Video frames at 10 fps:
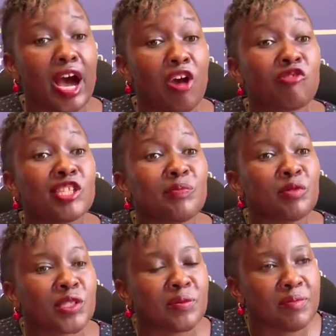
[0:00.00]

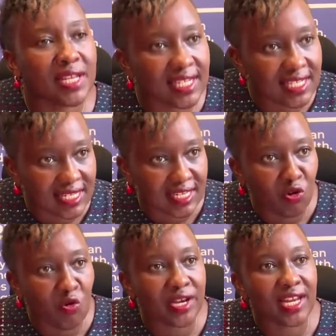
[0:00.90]
responsibility
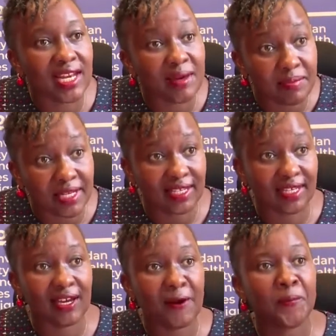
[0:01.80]
on enabling
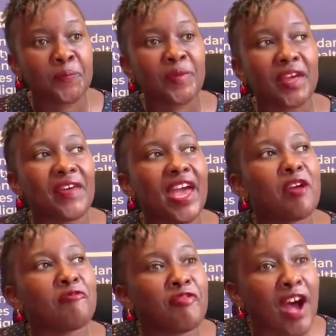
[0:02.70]
the
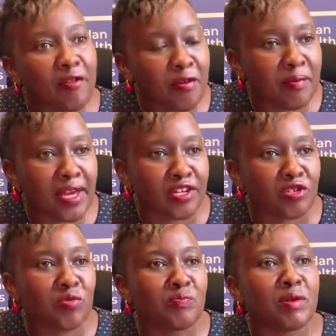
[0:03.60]
environment
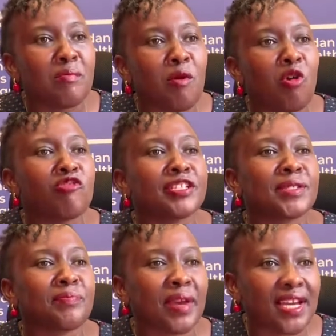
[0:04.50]
to be more
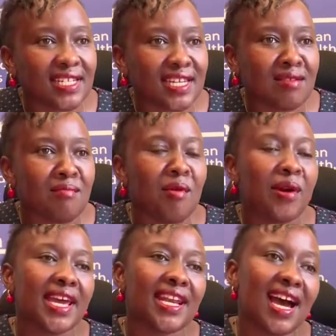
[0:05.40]
respecting,
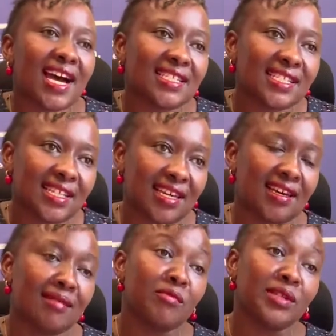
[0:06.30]
more
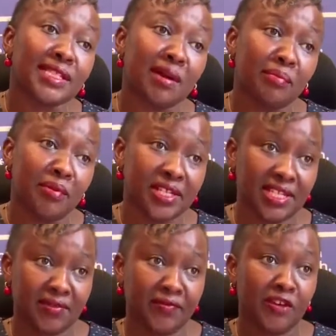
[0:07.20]
enhancing, more
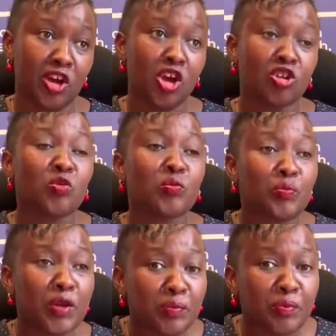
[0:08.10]
supportive to
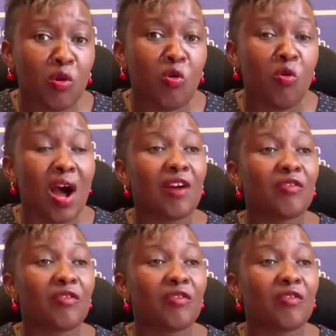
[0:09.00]
people who are